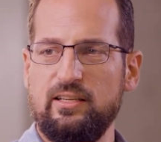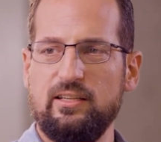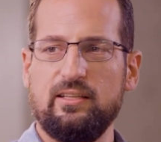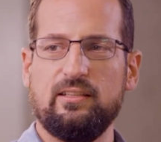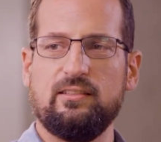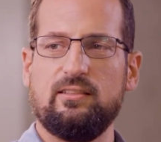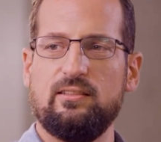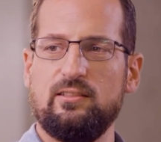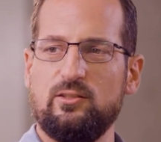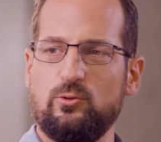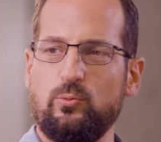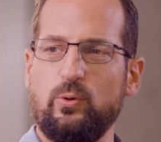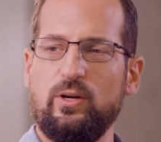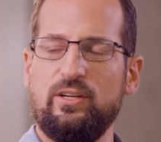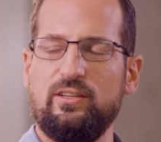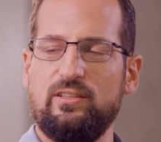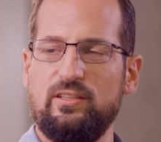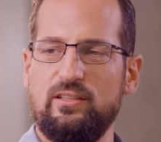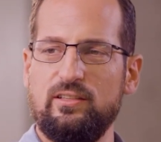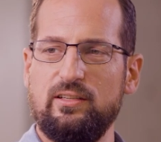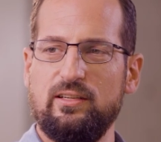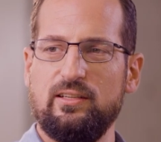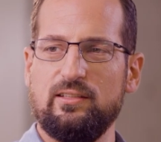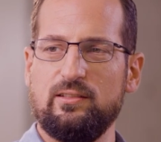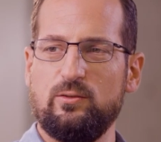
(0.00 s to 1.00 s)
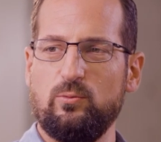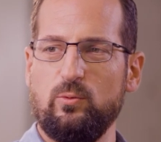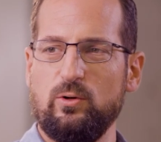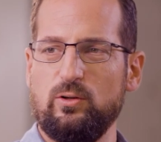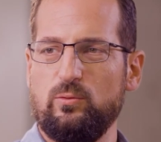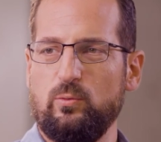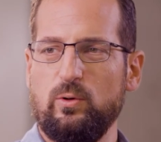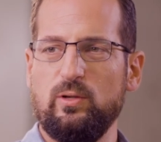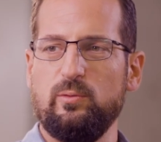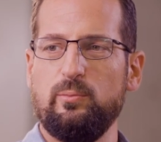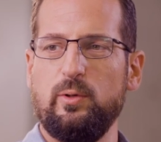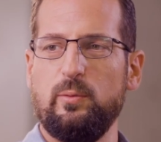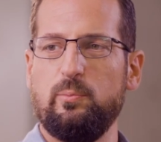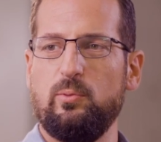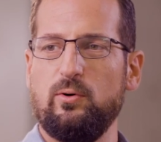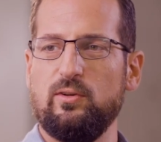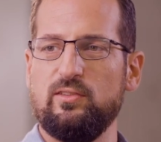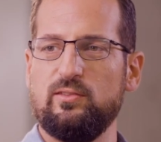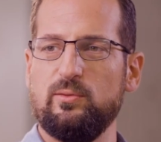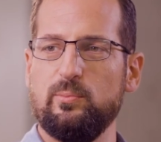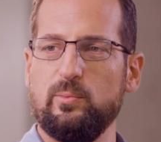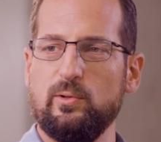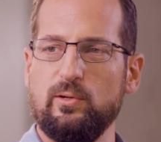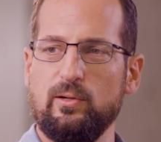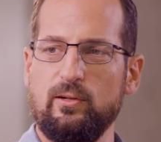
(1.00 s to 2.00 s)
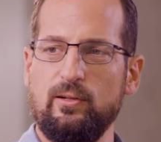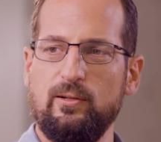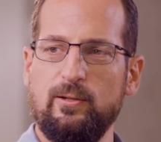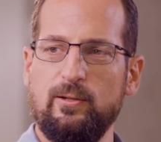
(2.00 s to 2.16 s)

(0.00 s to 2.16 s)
years, in 20 years? What will be possible?